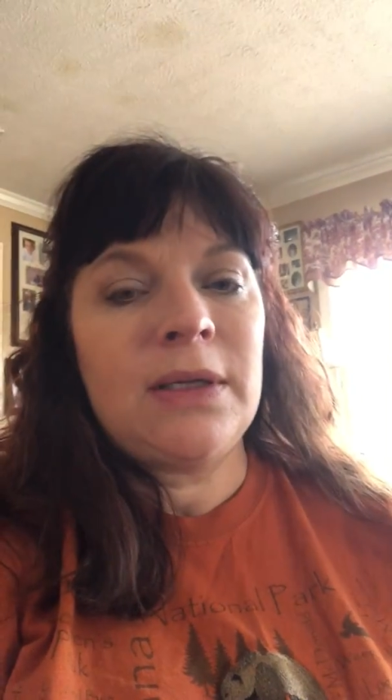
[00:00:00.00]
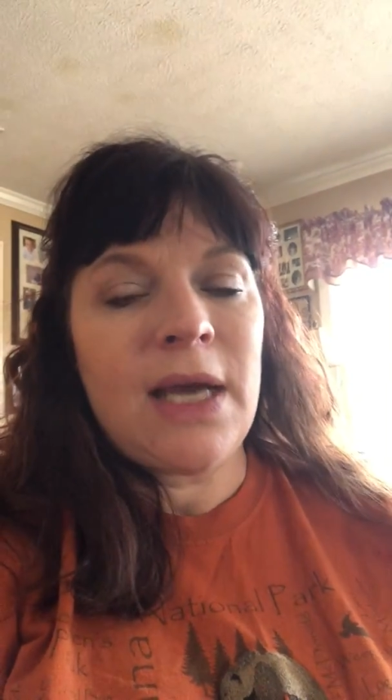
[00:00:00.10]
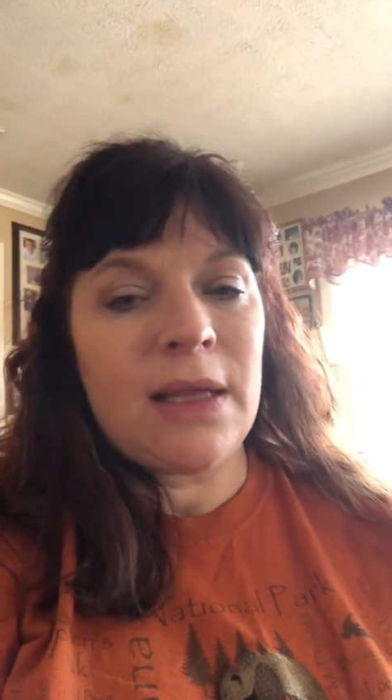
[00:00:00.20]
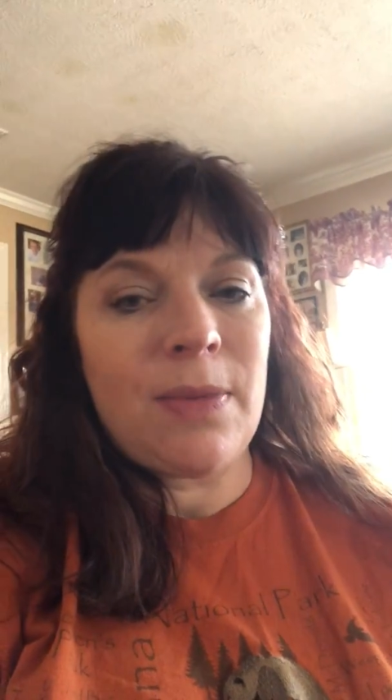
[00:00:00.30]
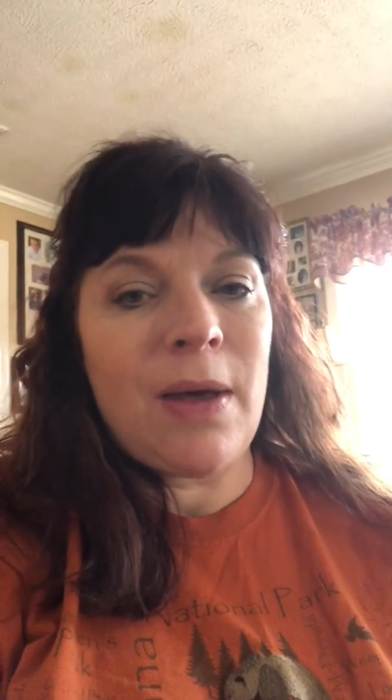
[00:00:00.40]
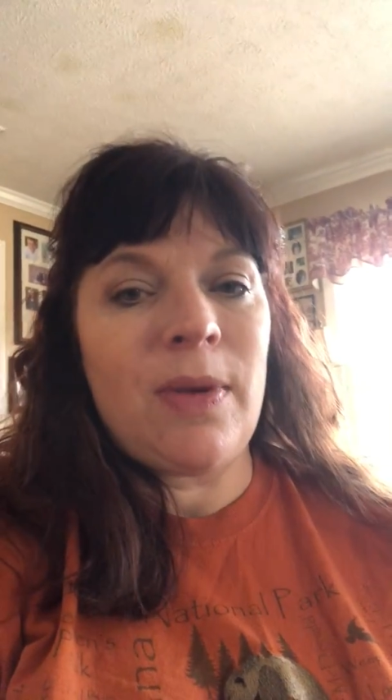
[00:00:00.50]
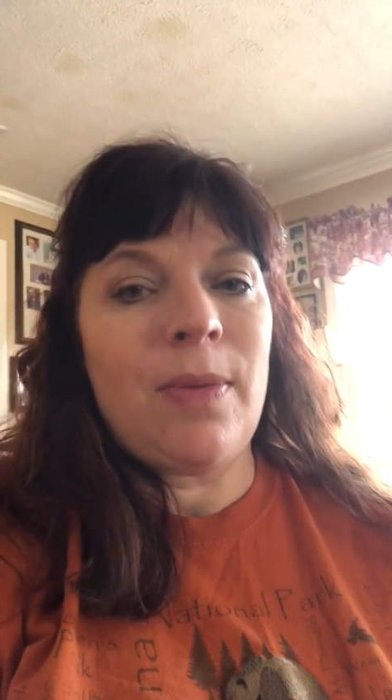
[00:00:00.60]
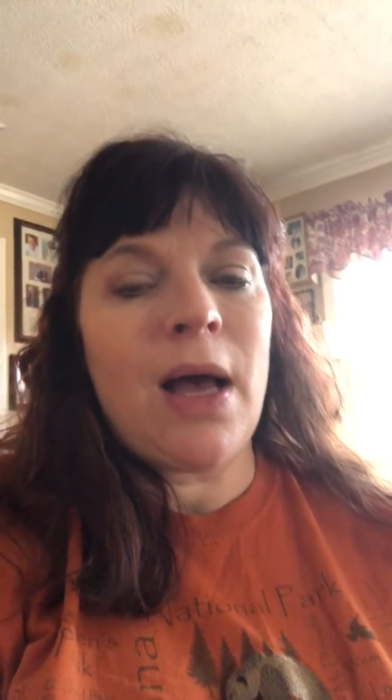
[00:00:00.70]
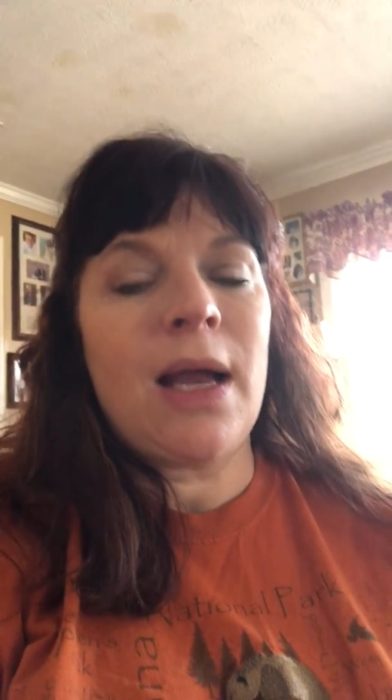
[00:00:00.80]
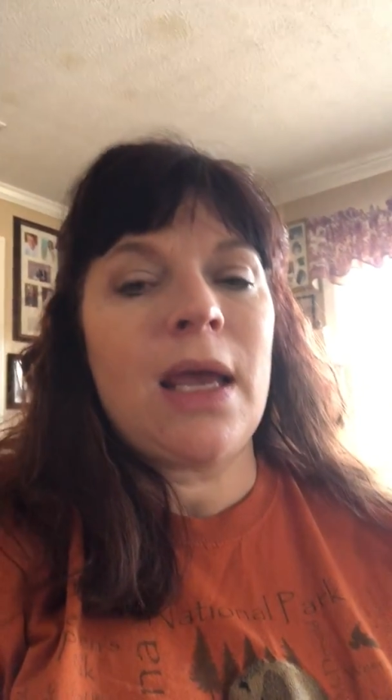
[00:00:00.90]
take the puppy
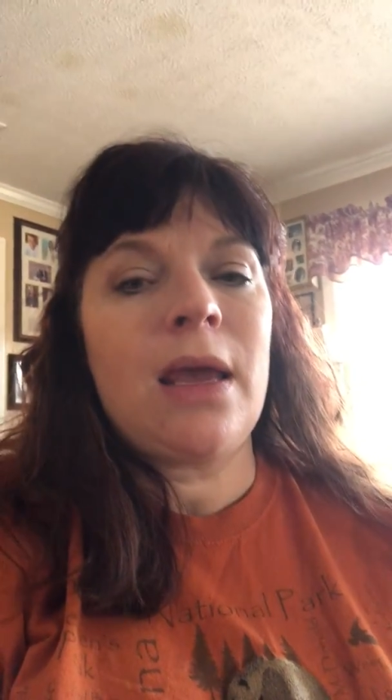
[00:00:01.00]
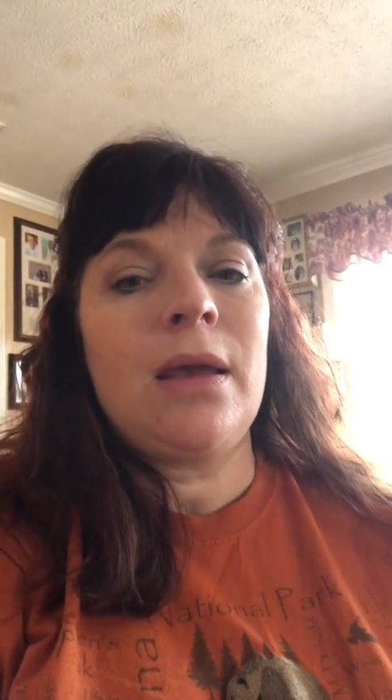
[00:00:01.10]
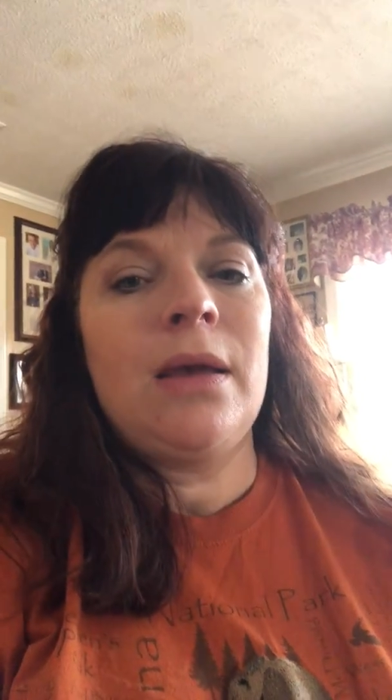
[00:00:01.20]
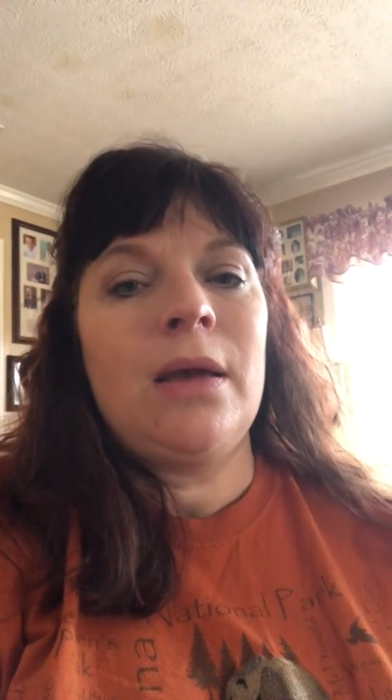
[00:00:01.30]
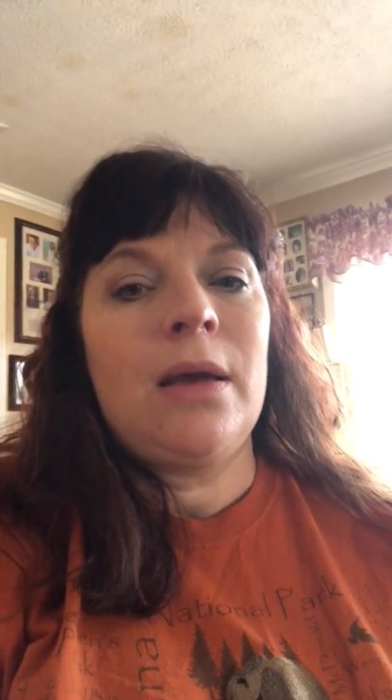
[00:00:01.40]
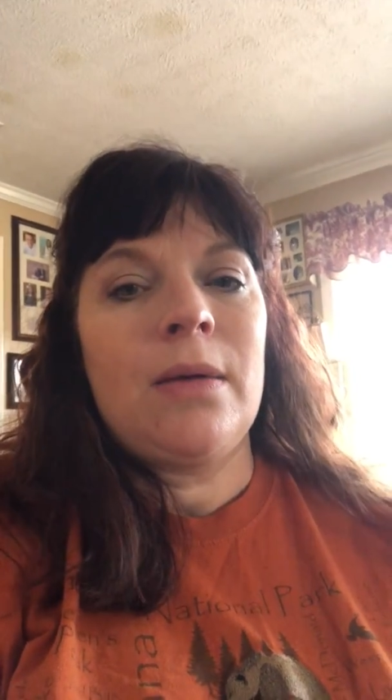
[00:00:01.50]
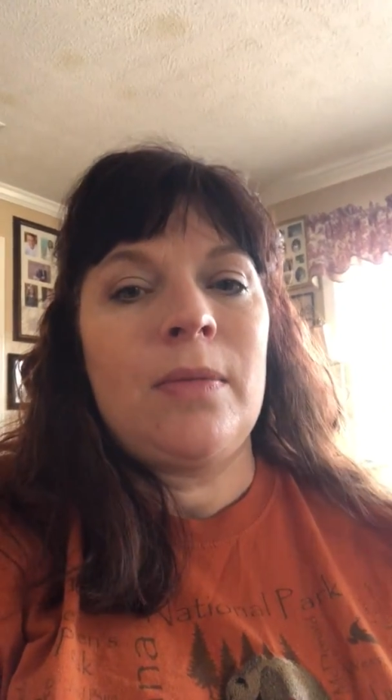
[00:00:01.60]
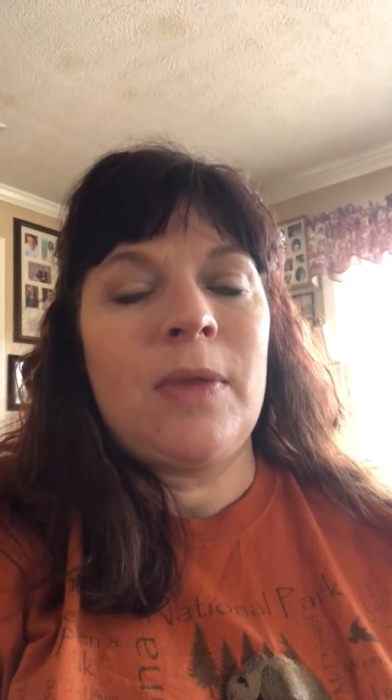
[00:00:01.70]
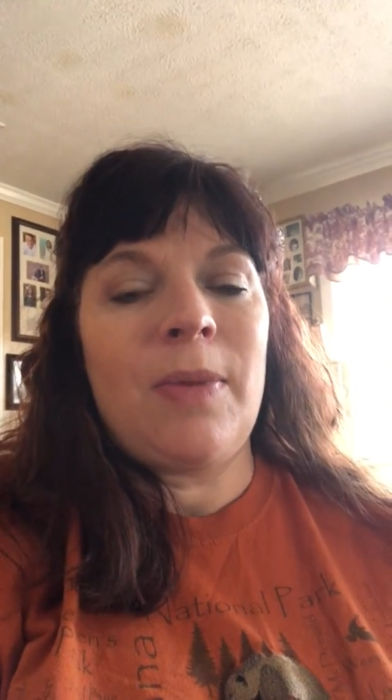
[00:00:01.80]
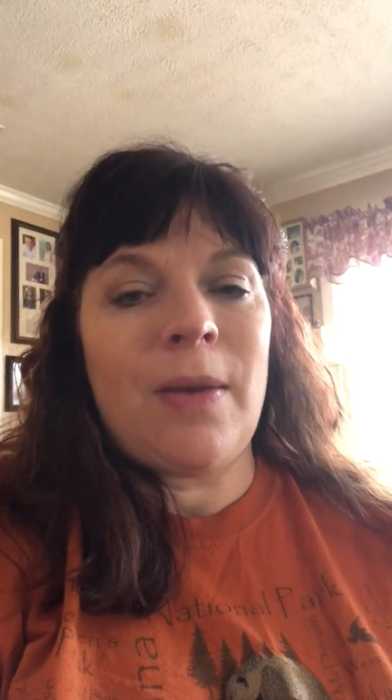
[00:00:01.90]
potty,
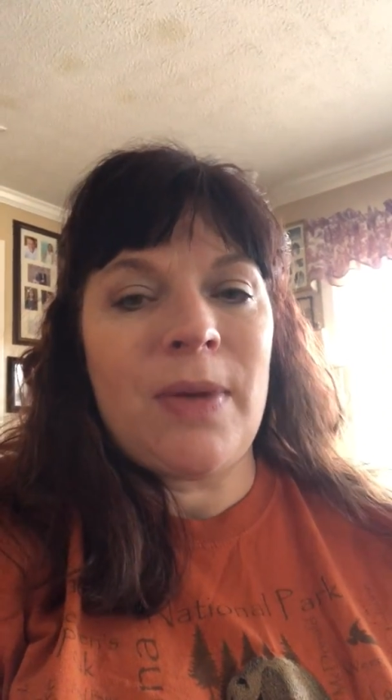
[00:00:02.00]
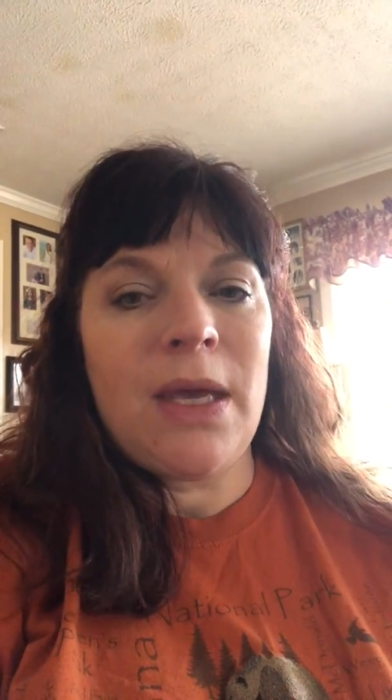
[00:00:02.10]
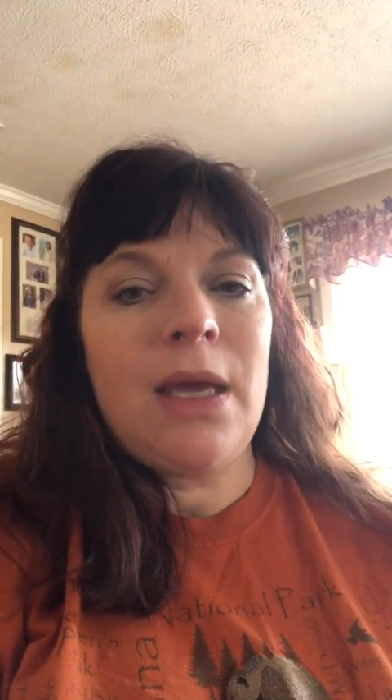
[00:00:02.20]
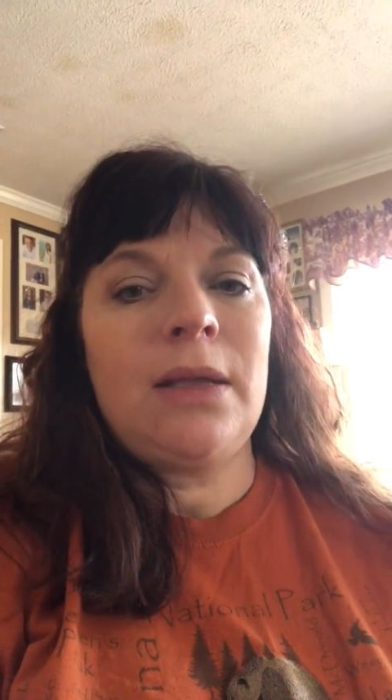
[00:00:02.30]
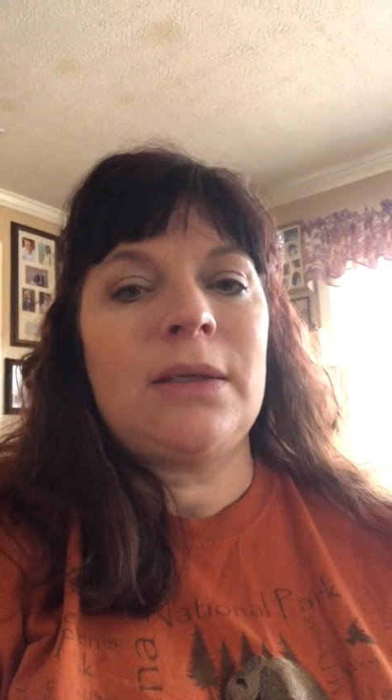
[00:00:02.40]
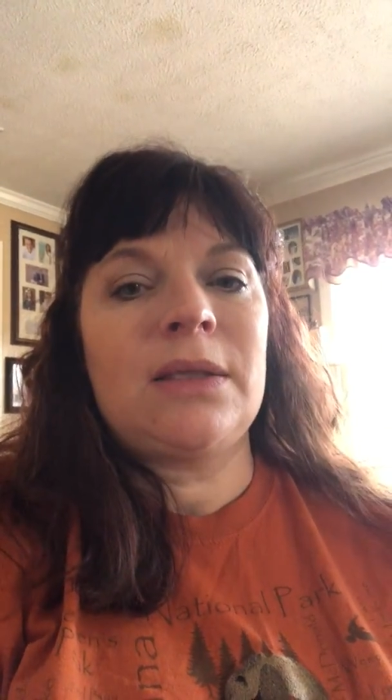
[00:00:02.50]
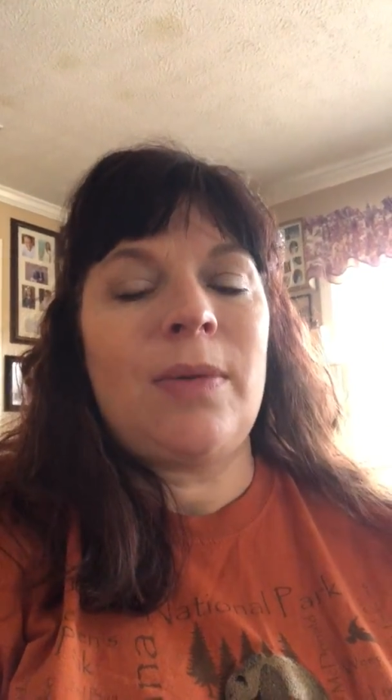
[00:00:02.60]
the puppy eats,